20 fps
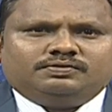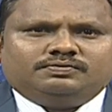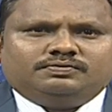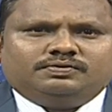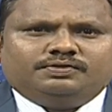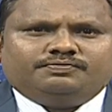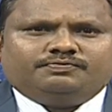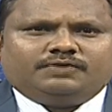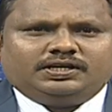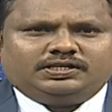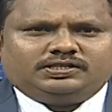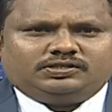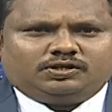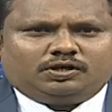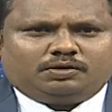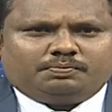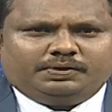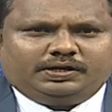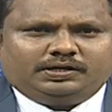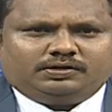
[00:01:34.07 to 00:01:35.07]
The first
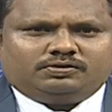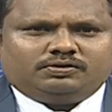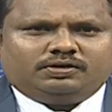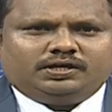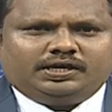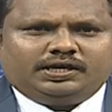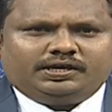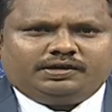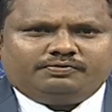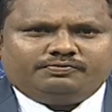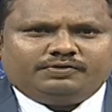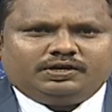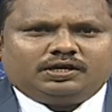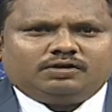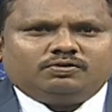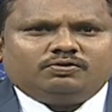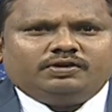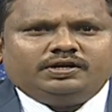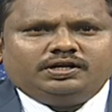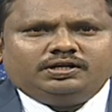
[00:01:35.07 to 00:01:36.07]
topic today we are
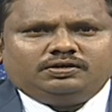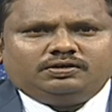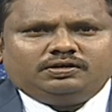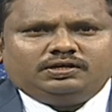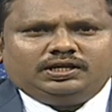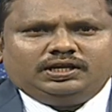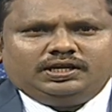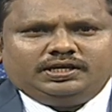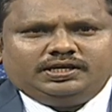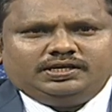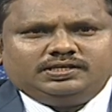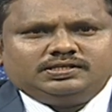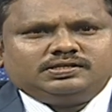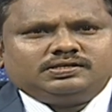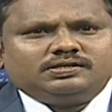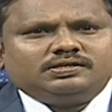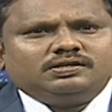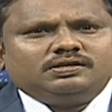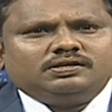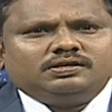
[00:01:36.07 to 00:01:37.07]
going to deal
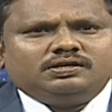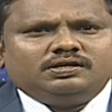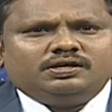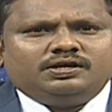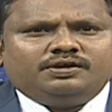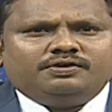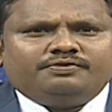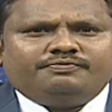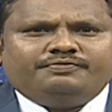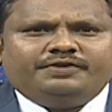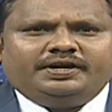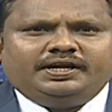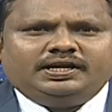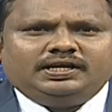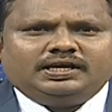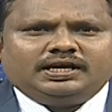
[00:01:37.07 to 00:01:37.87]
is feed